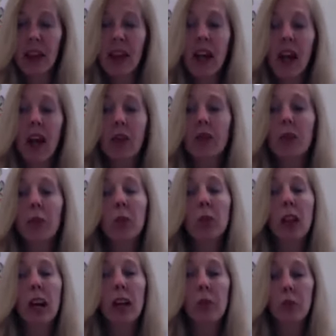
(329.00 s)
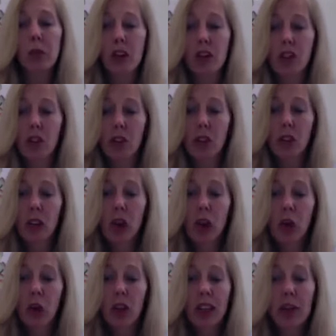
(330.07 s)
of the blood pressure
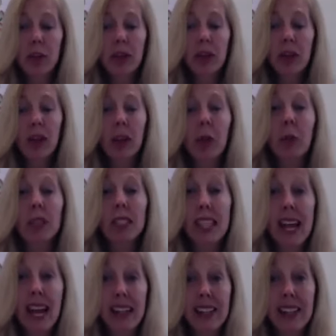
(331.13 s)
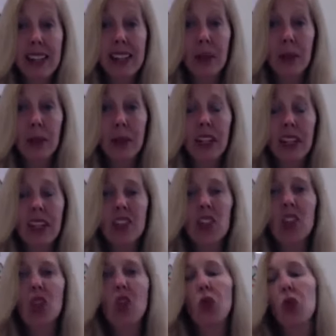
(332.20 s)
lowering mineral potassium. It's
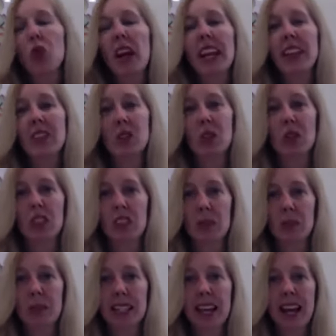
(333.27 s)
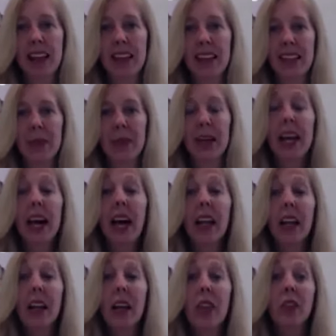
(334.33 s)
a great source of potassium.
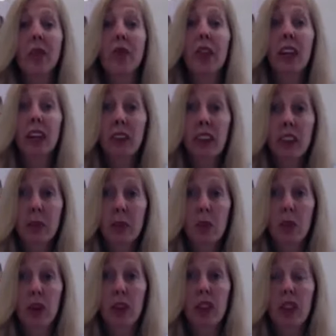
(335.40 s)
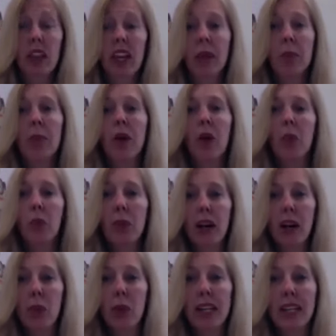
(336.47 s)
Another very important thing about
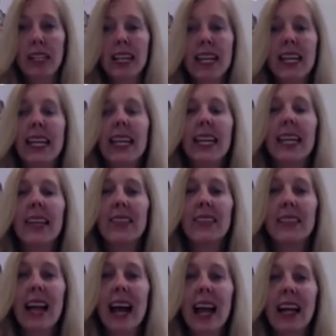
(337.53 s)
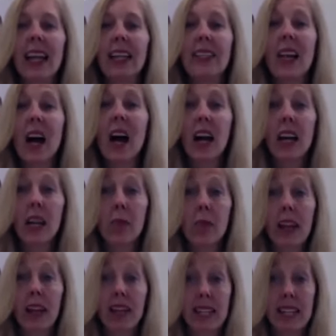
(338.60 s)
buckwheat is that it is high in
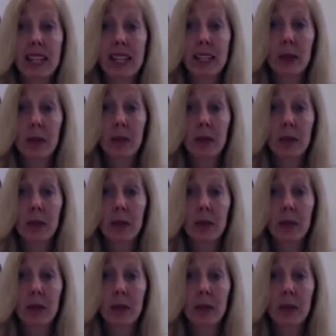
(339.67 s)
magnesium.